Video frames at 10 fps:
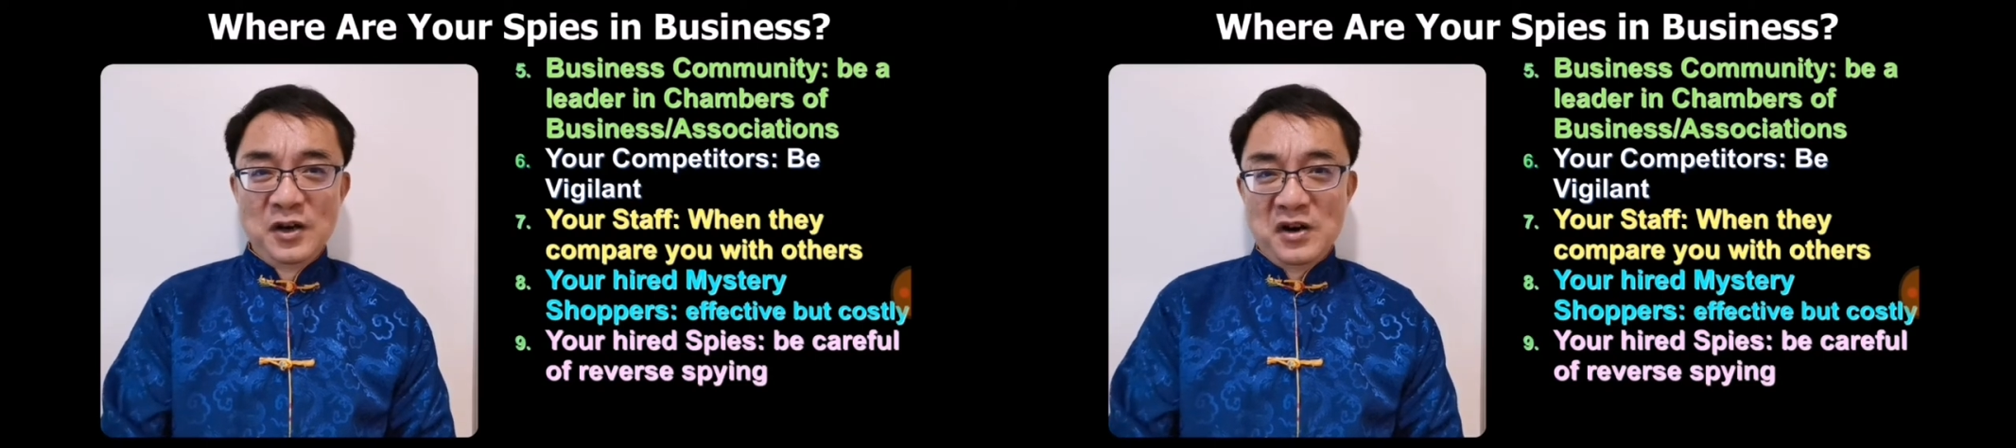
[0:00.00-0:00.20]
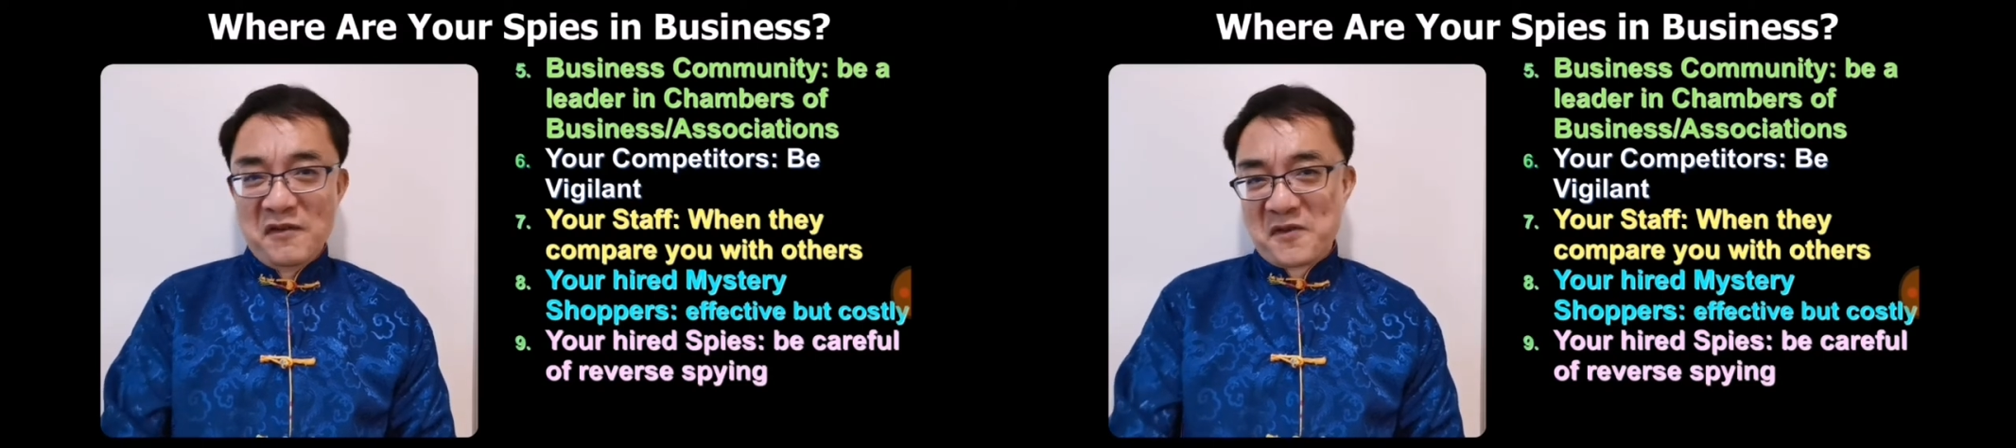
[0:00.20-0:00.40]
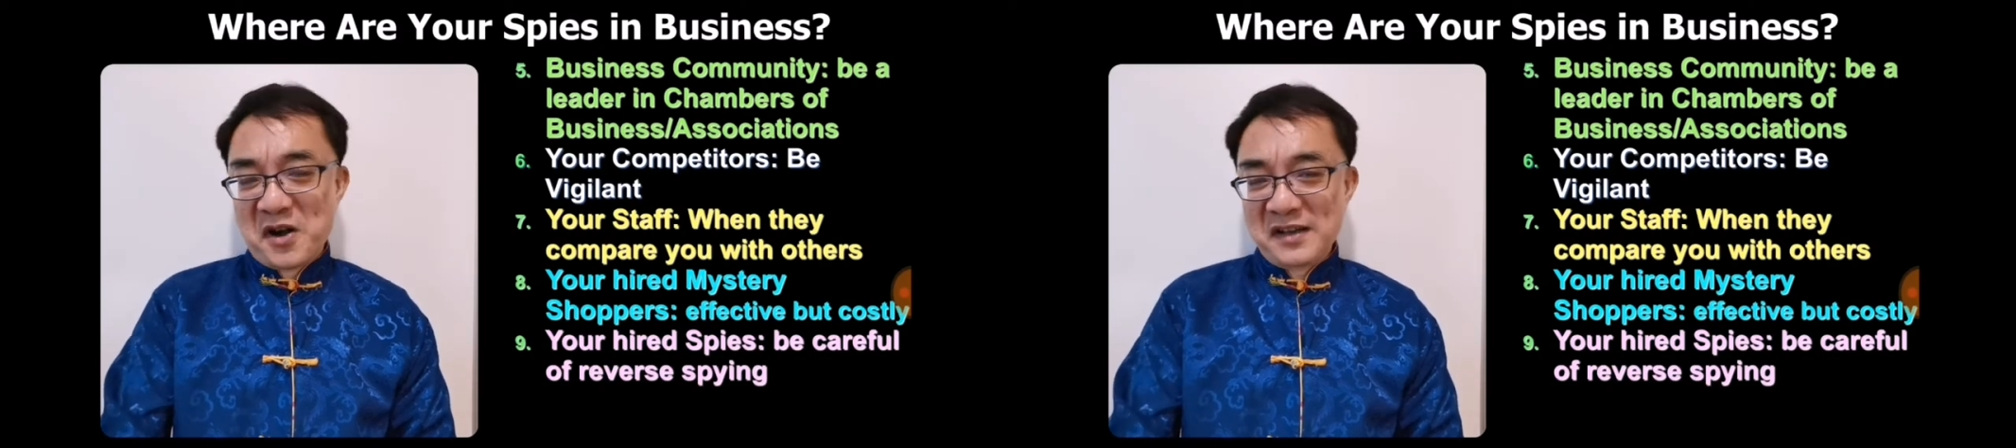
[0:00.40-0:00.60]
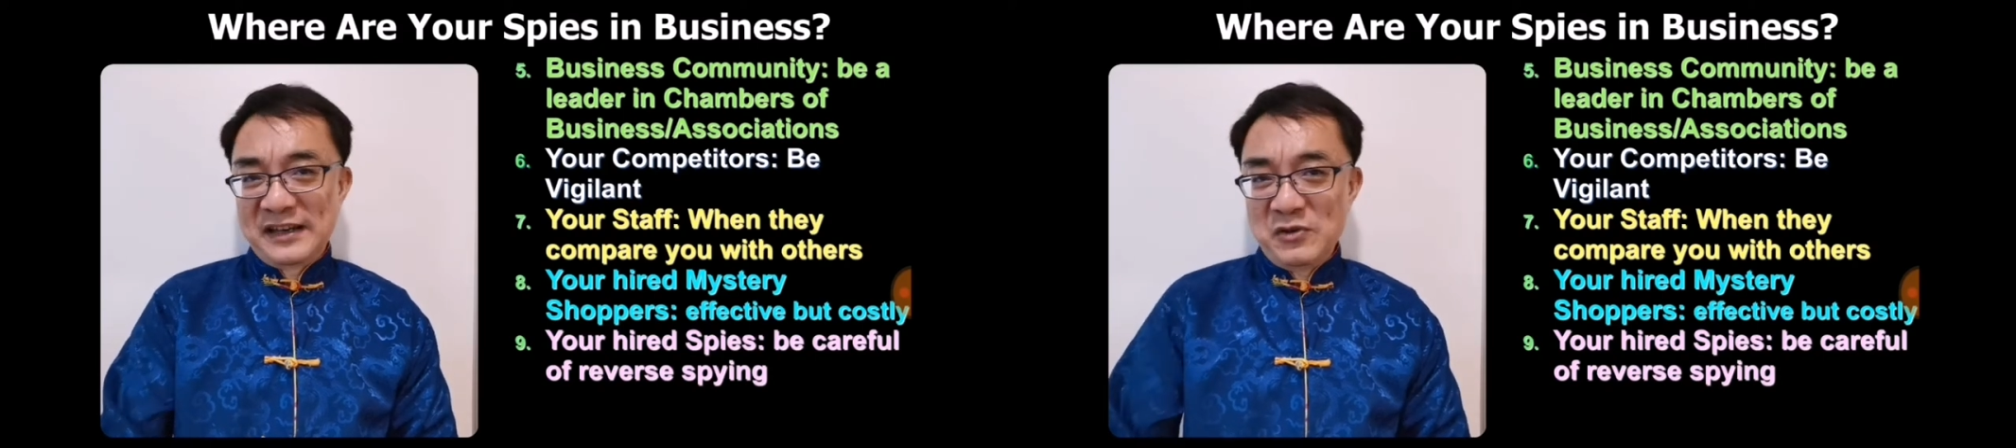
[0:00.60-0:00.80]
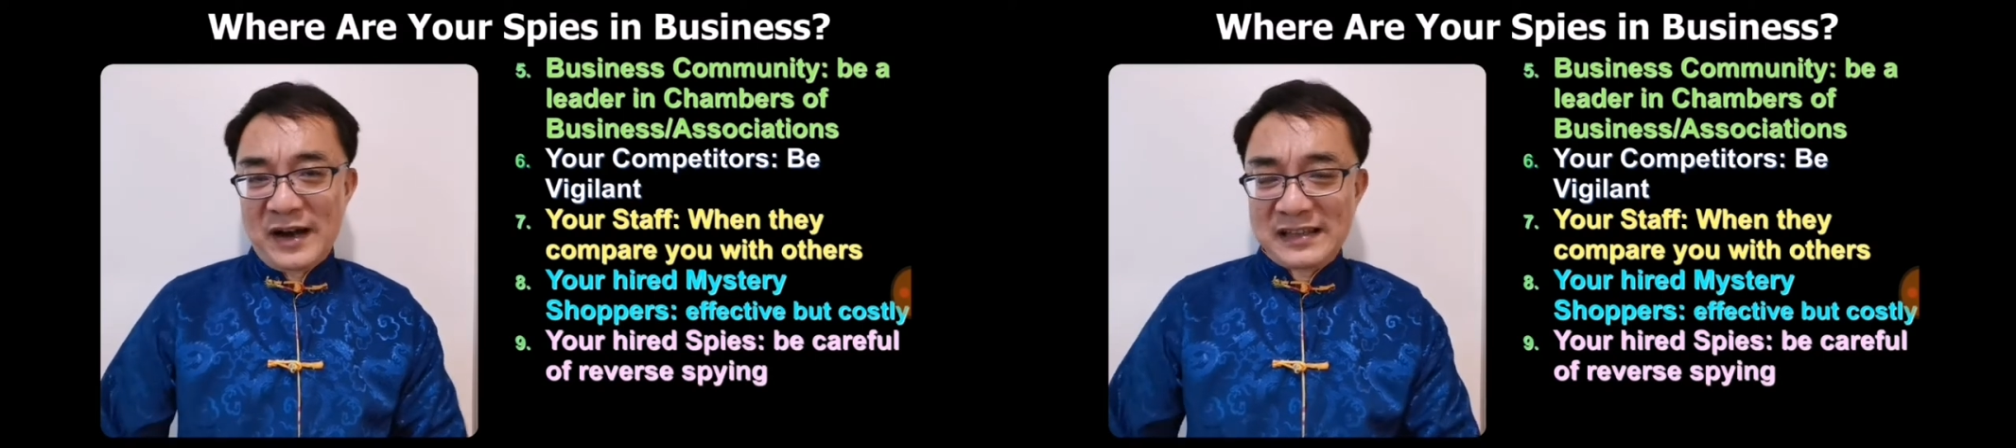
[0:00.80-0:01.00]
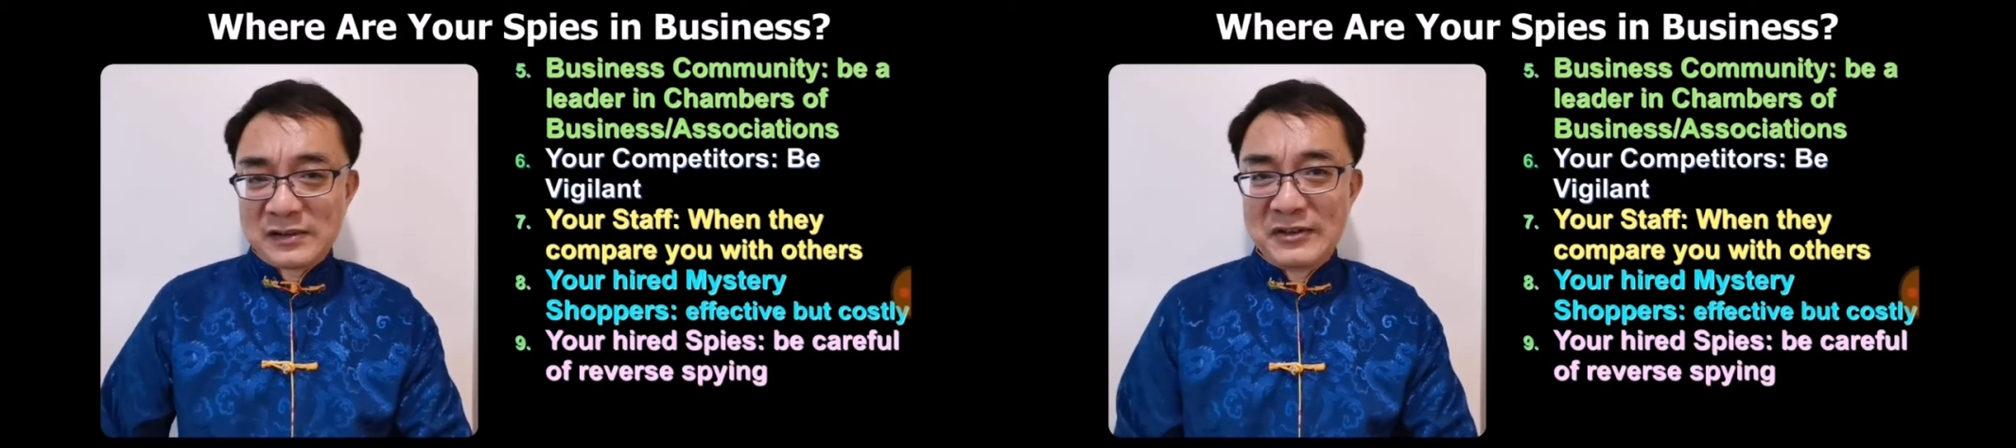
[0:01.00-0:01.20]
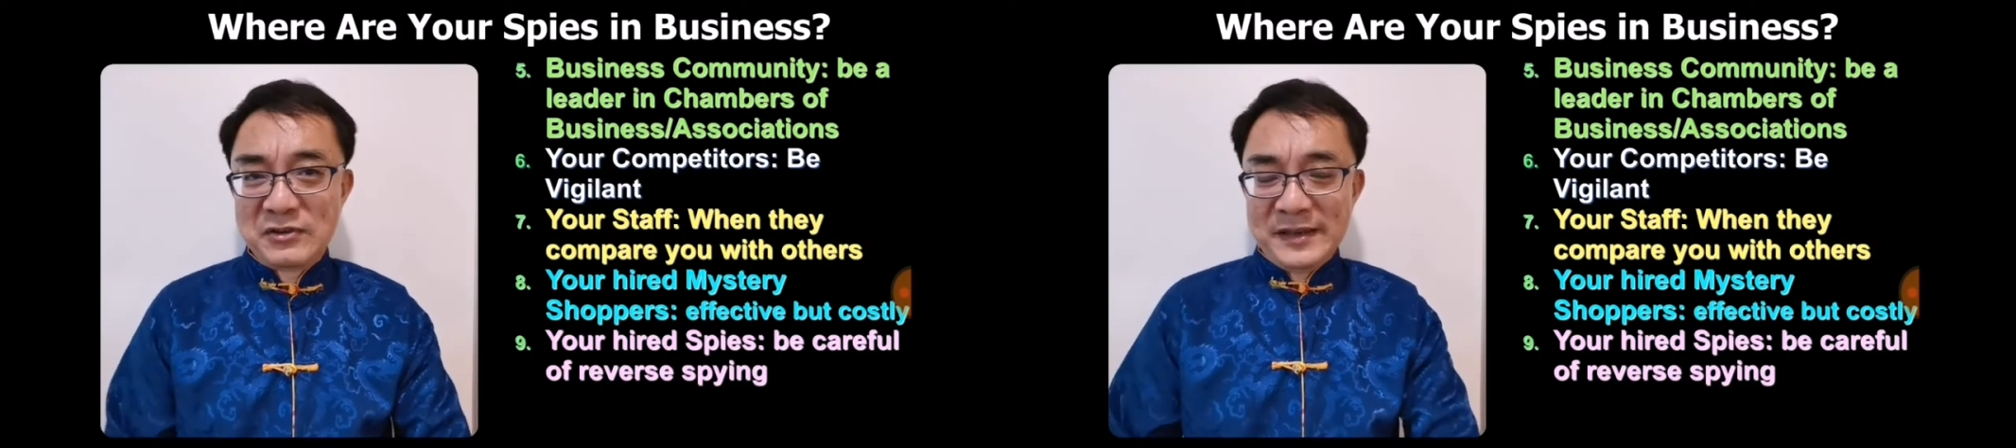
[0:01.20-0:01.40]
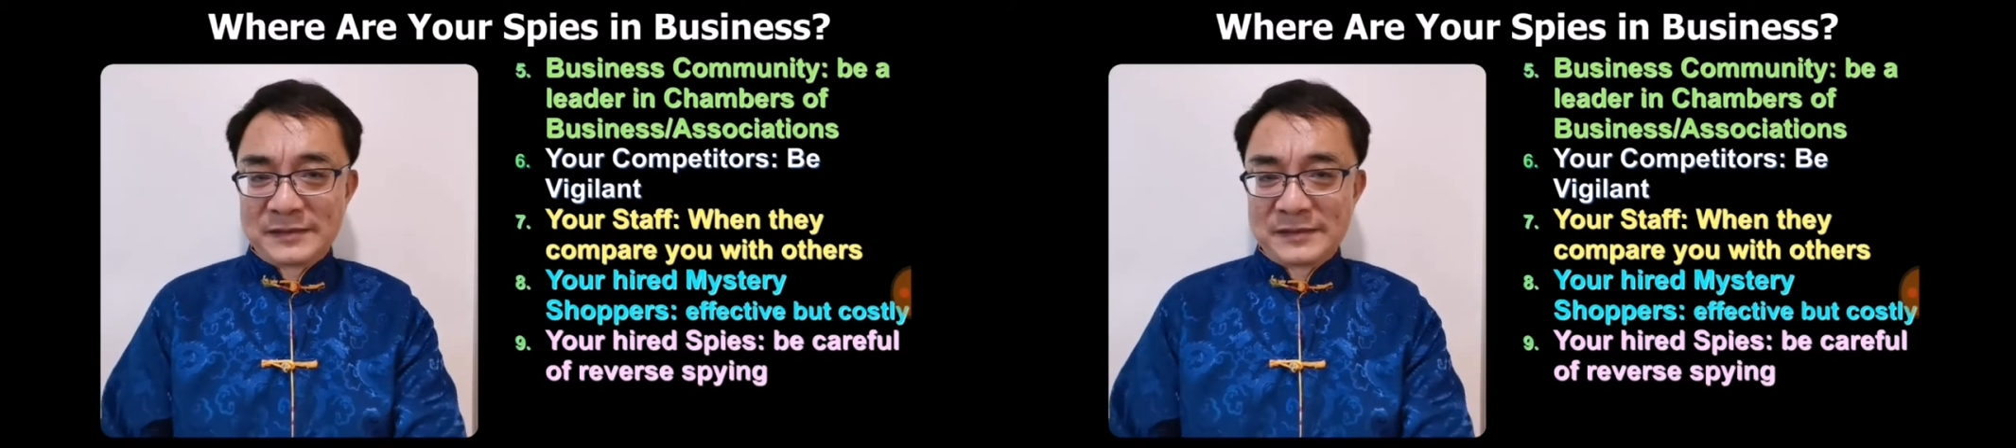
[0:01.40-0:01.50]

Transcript: Of course, you hire someone to be